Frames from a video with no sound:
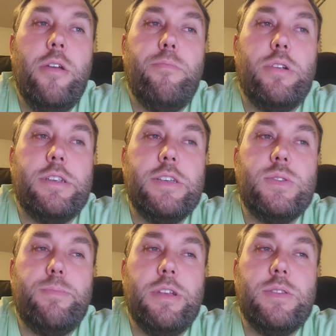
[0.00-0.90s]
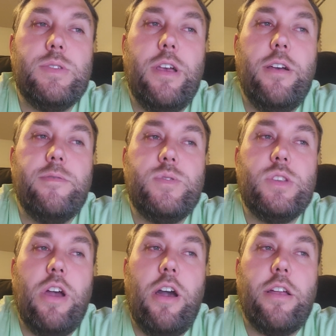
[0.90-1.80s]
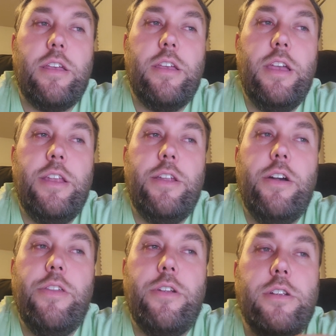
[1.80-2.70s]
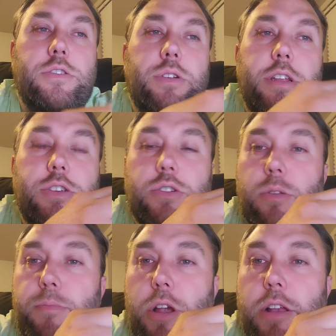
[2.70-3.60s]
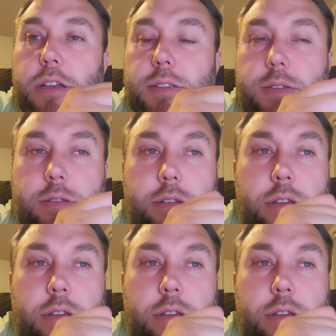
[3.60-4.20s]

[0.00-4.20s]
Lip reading: participants of stock and other traditional markets.